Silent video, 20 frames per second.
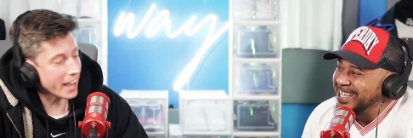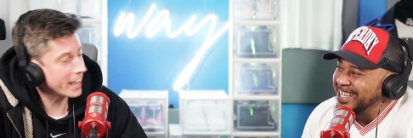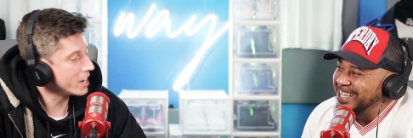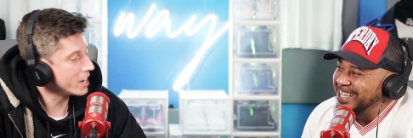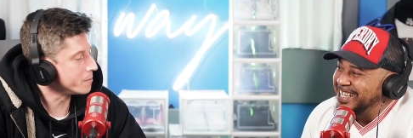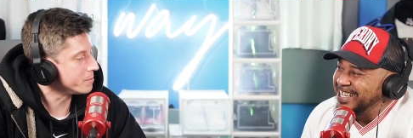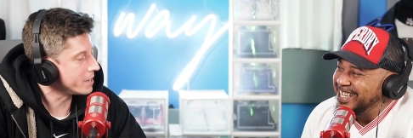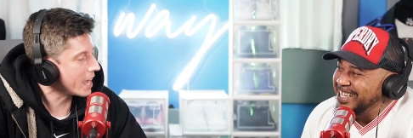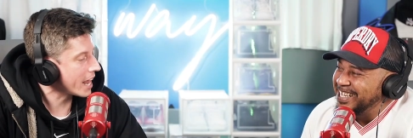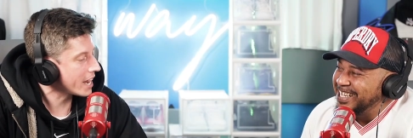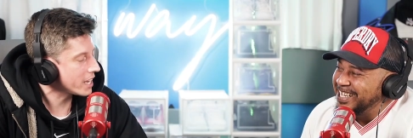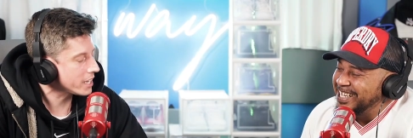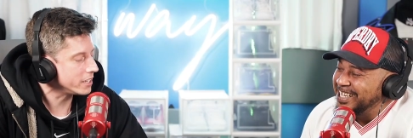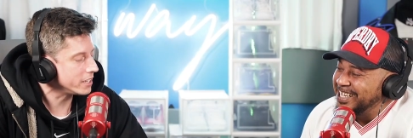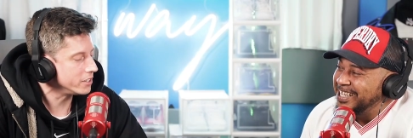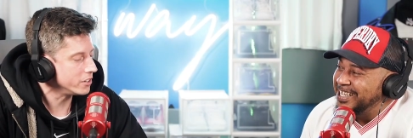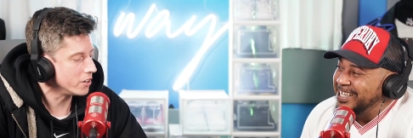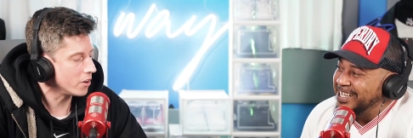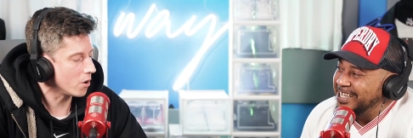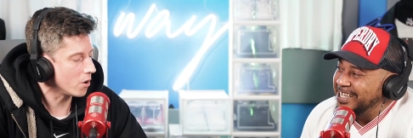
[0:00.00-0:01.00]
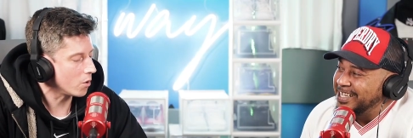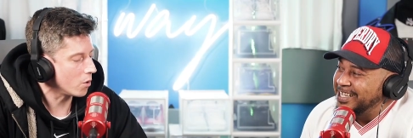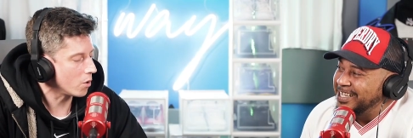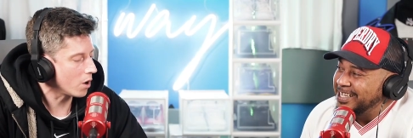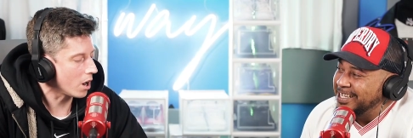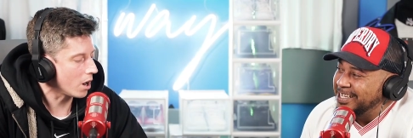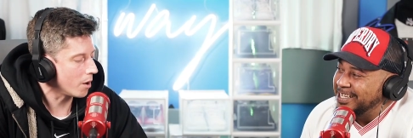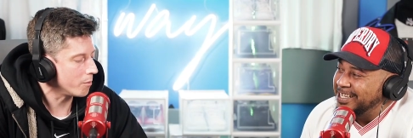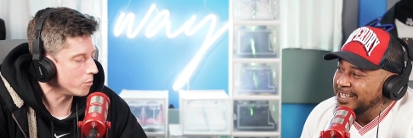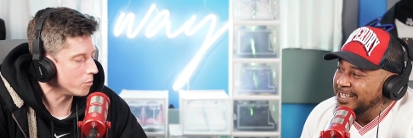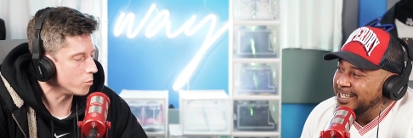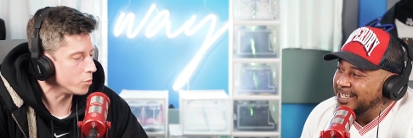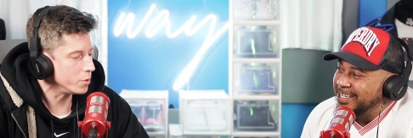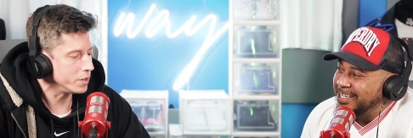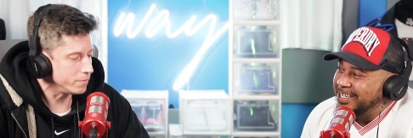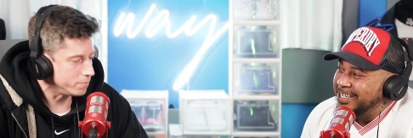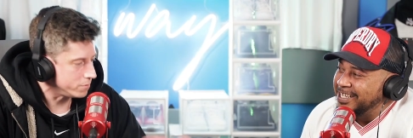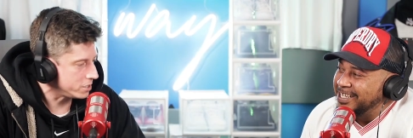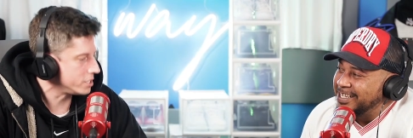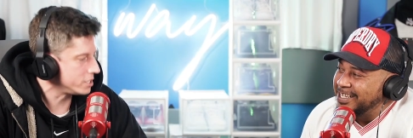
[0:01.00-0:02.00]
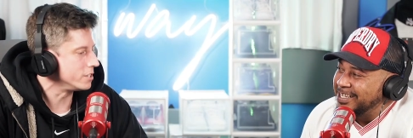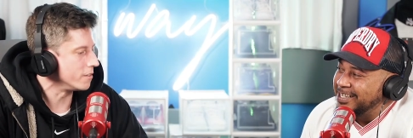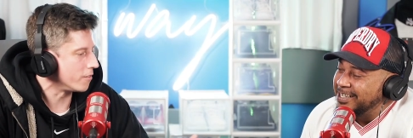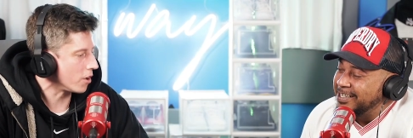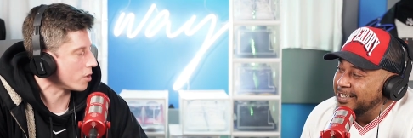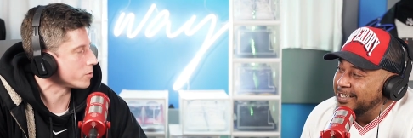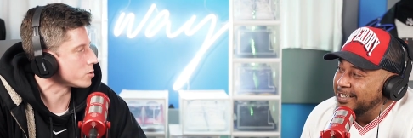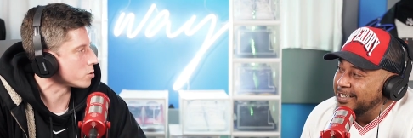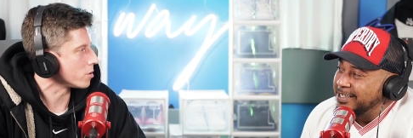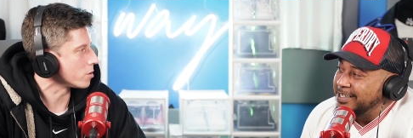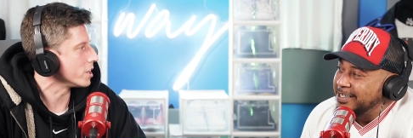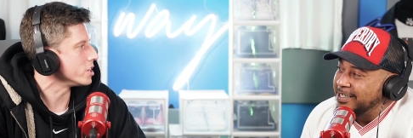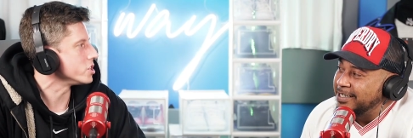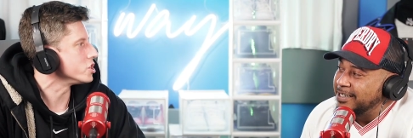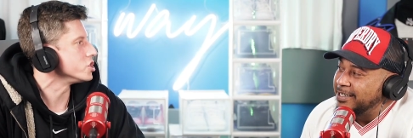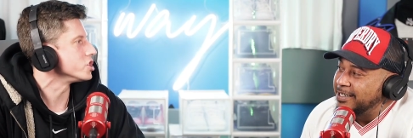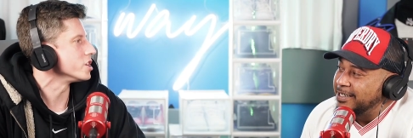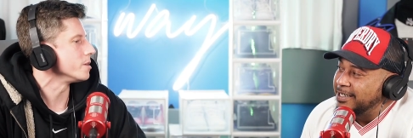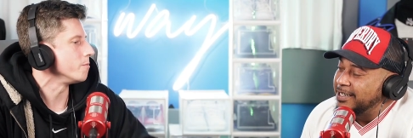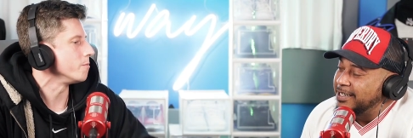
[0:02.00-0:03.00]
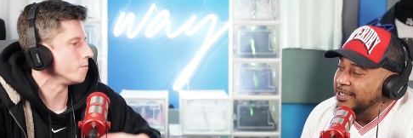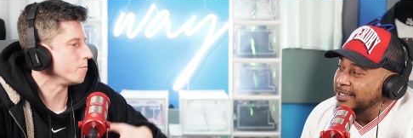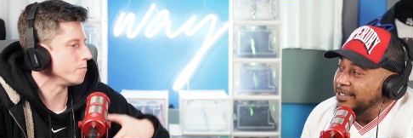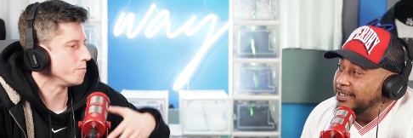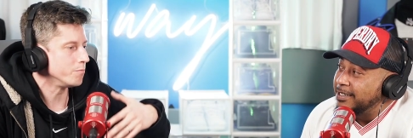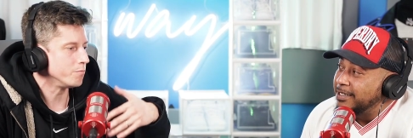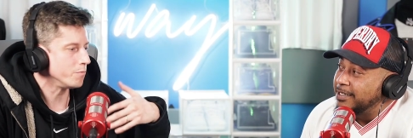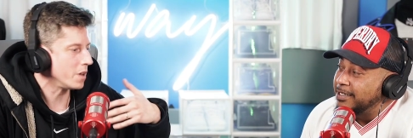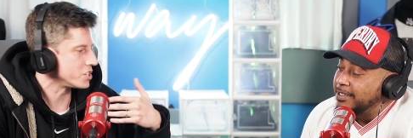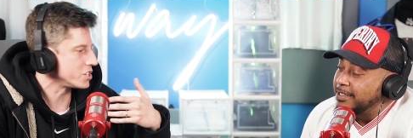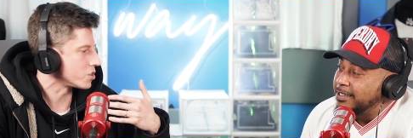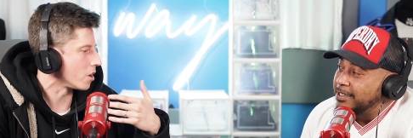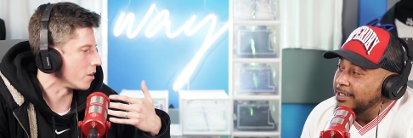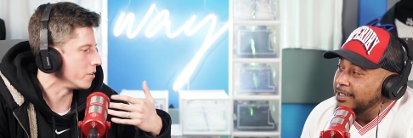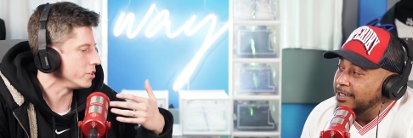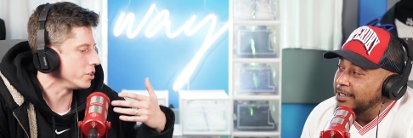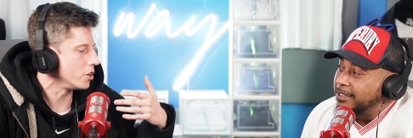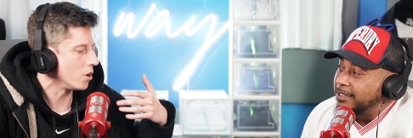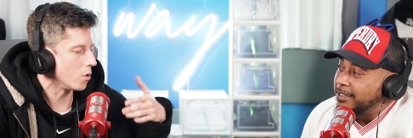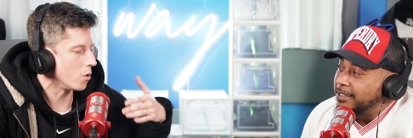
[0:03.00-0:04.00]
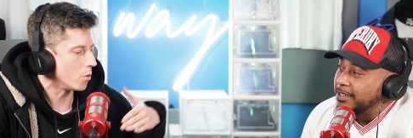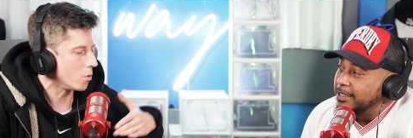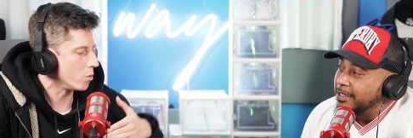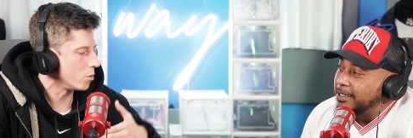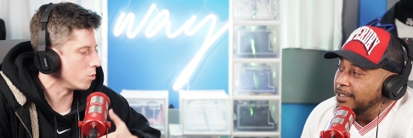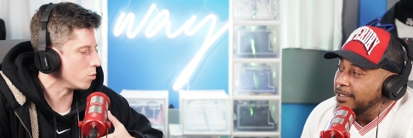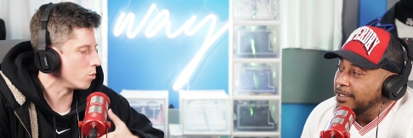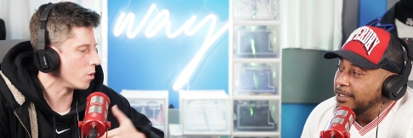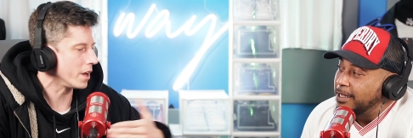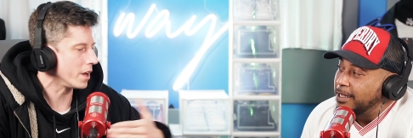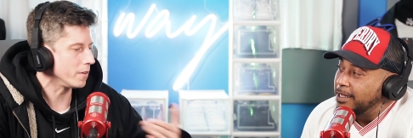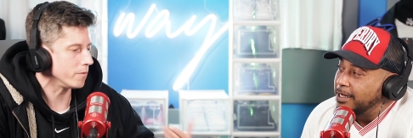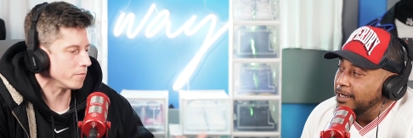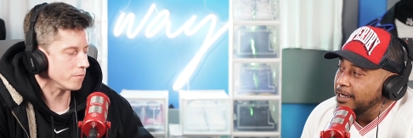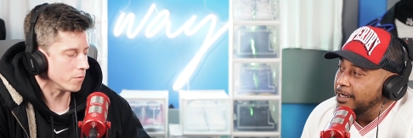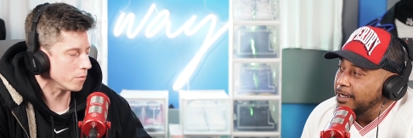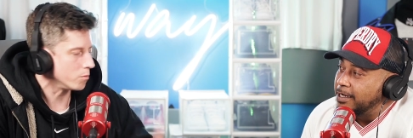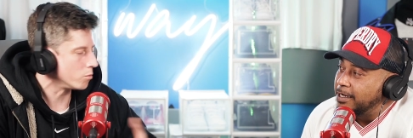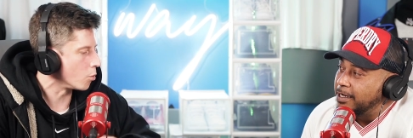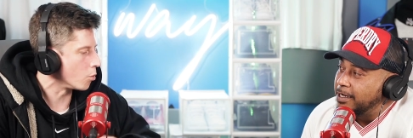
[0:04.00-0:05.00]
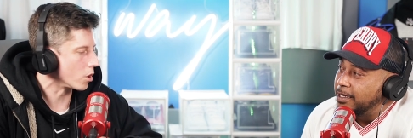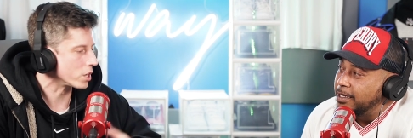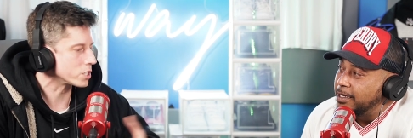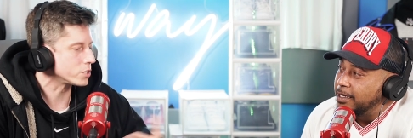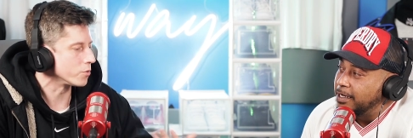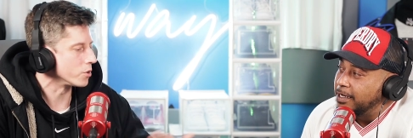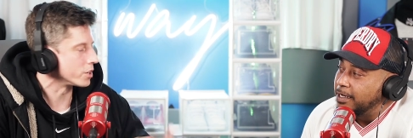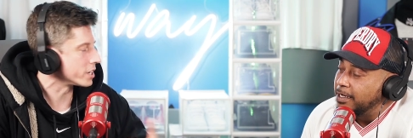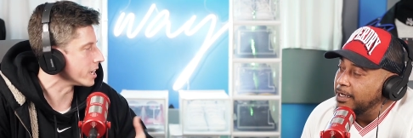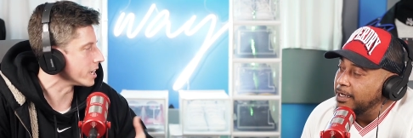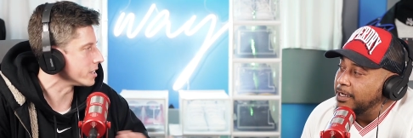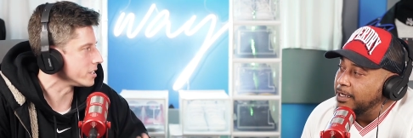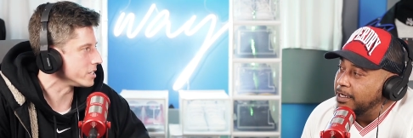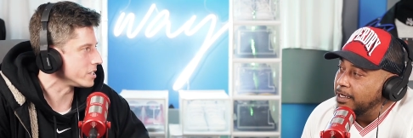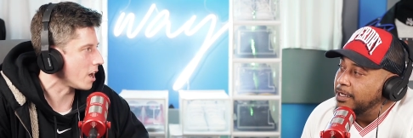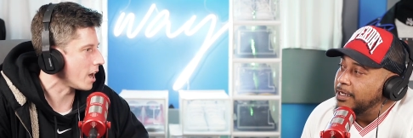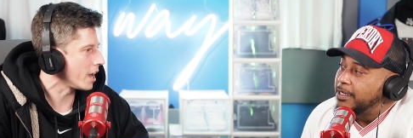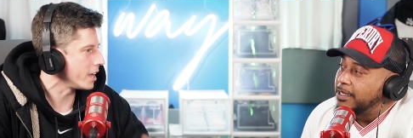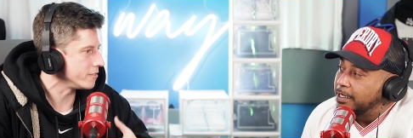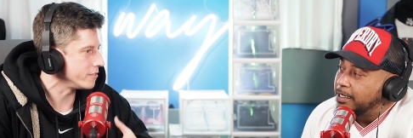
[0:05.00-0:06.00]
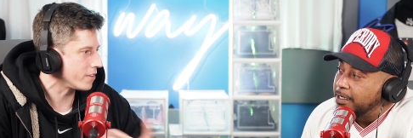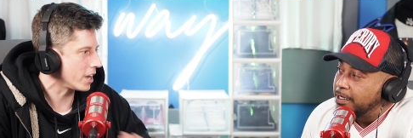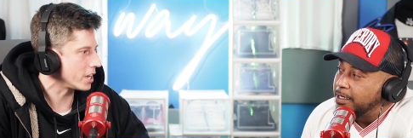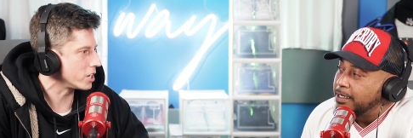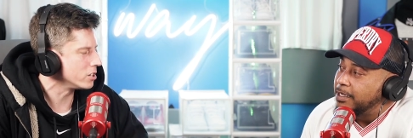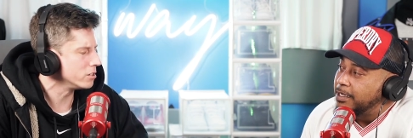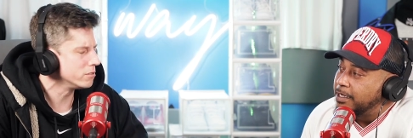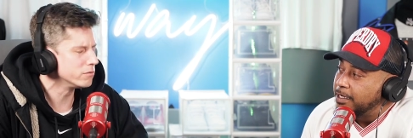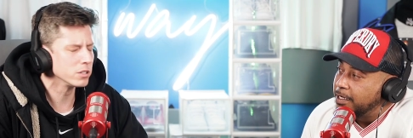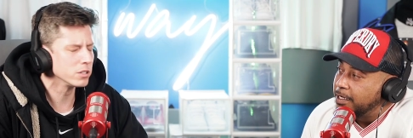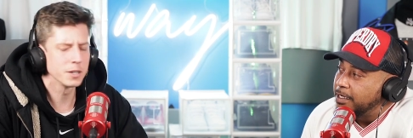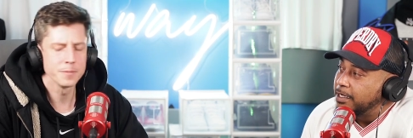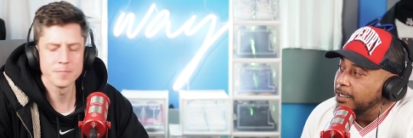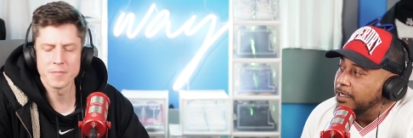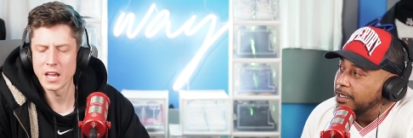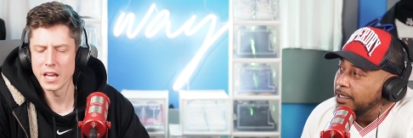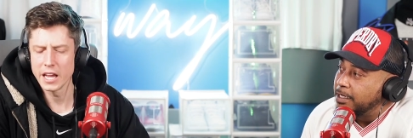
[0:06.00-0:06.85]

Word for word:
Speaker 1: I hit up Gannick, and, you know, we developed a relationship based on, you know, what works for King of the Dot in Vancouver.